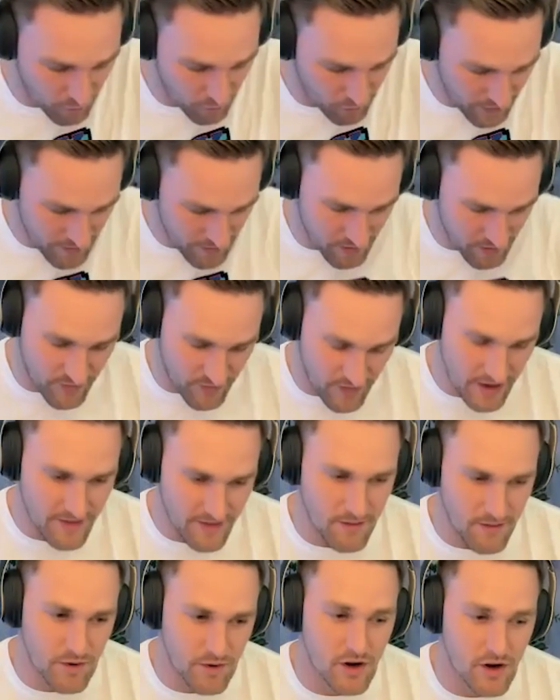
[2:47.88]
time Xfinity,
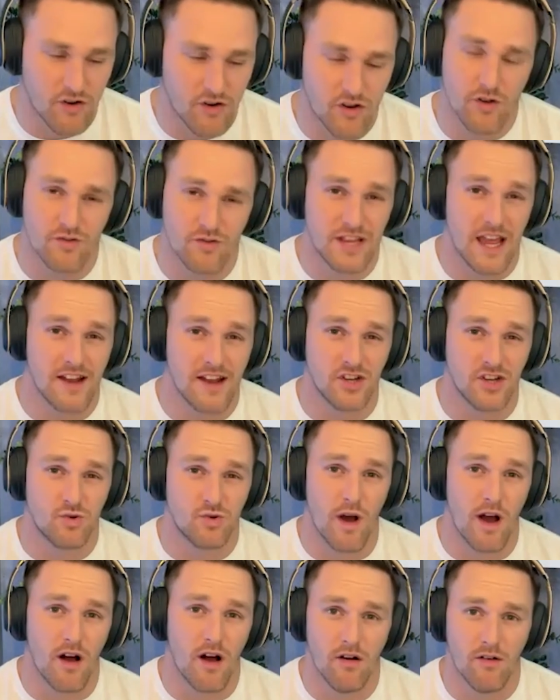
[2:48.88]
and then we're going to do ten to
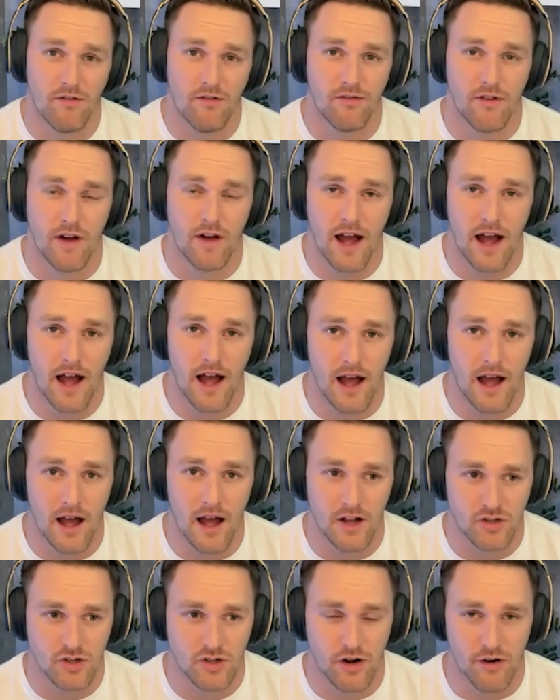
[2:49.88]
twelve
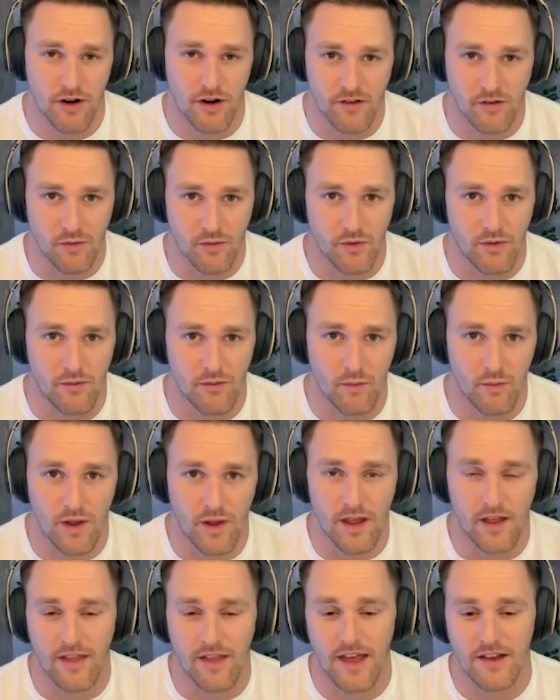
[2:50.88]
uh, truck races
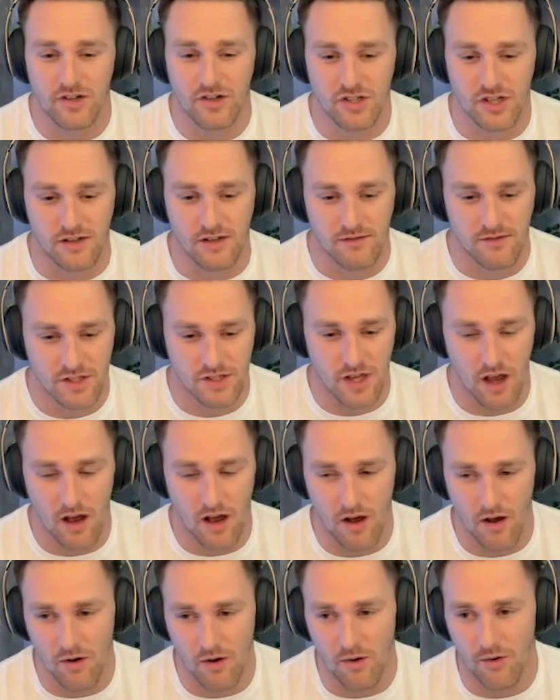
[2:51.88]
with Henderson.
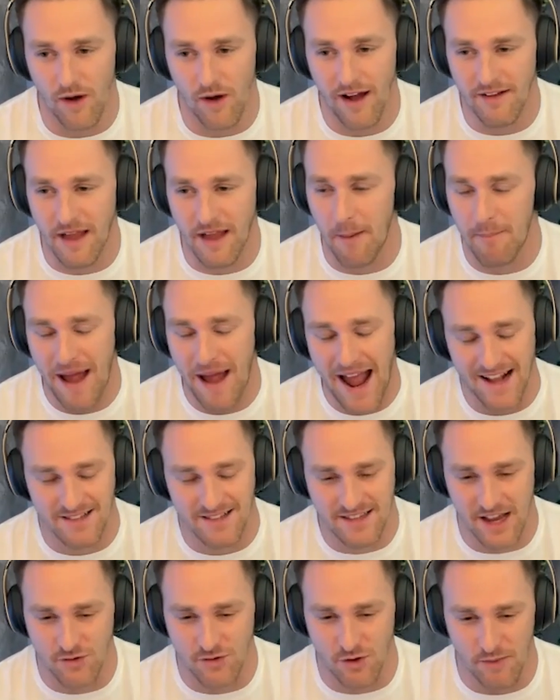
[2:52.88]
So I've got a packed
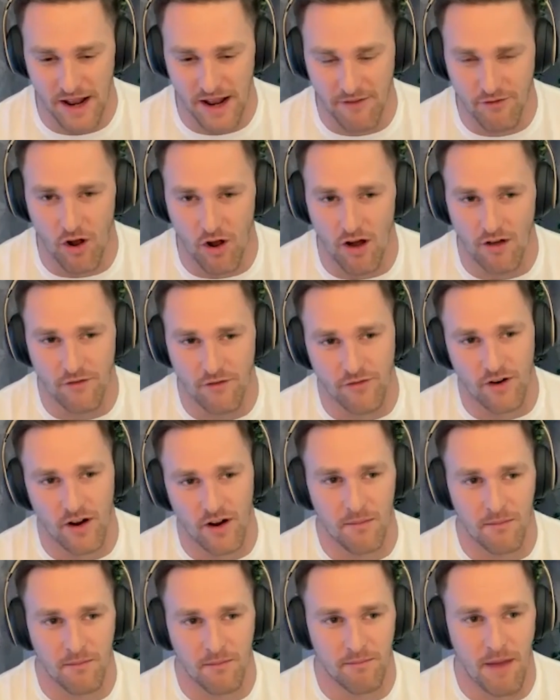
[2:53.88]
schedule, man. I've gone
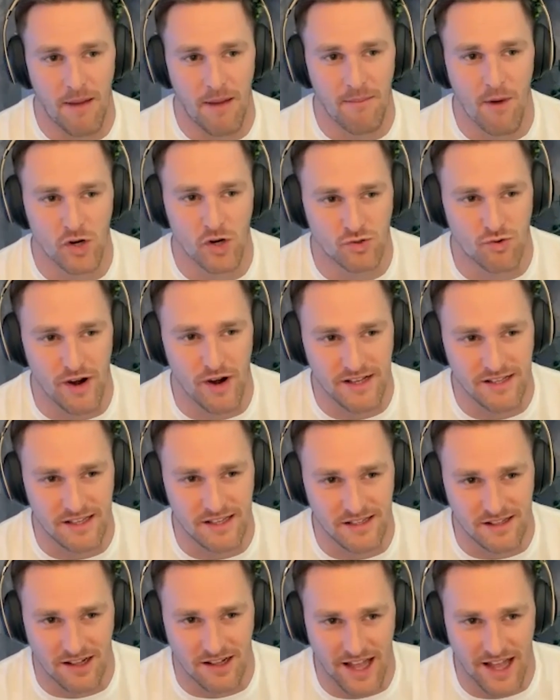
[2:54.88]
from my most
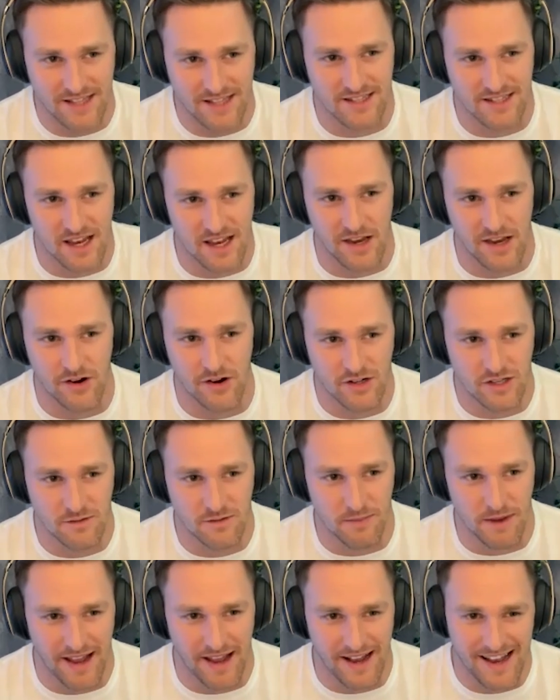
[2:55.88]
races in the last ten years has
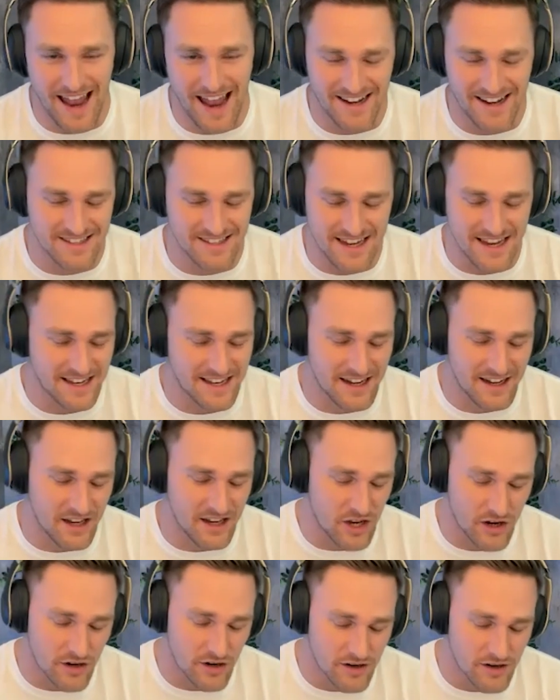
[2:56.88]
been like 19 in a
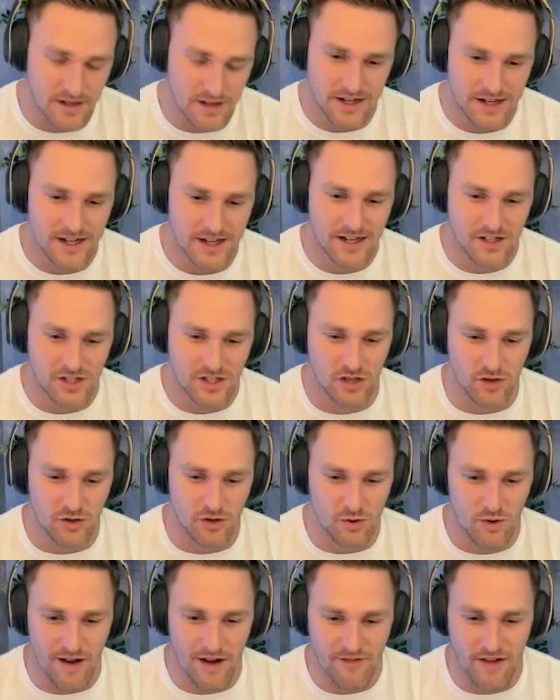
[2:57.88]
year,
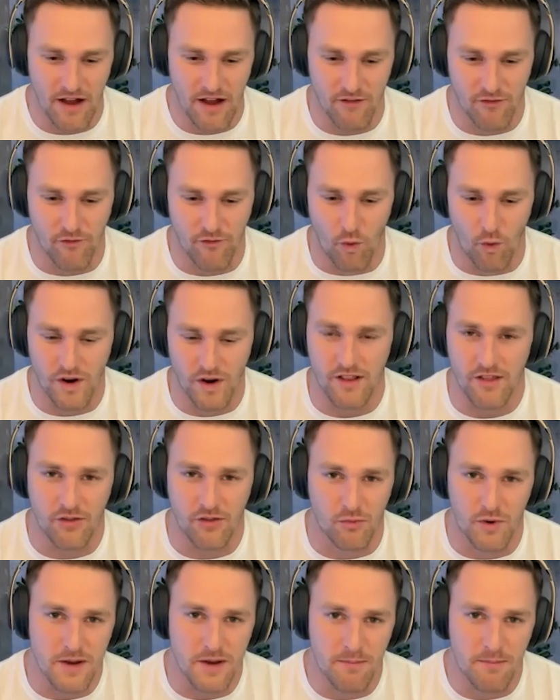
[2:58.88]
to I've got
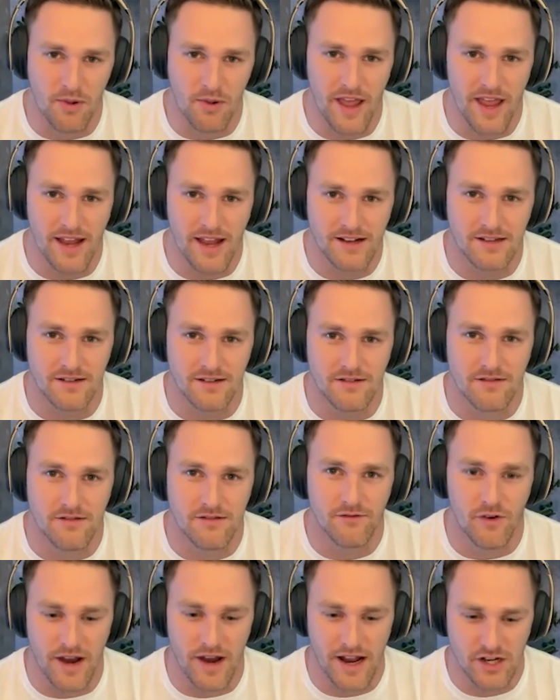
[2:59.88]
43 planned
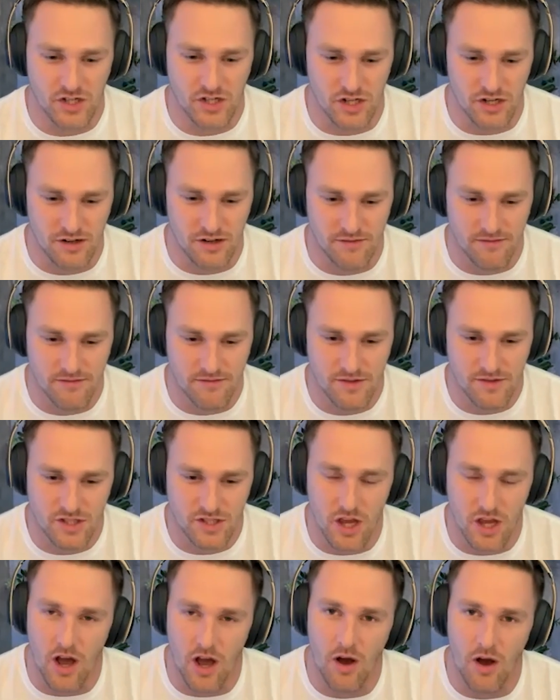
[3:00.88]
for next year.
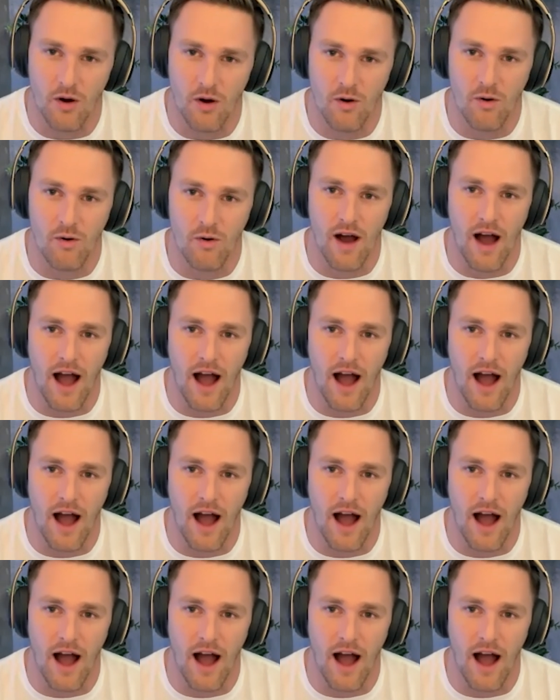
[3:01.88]
So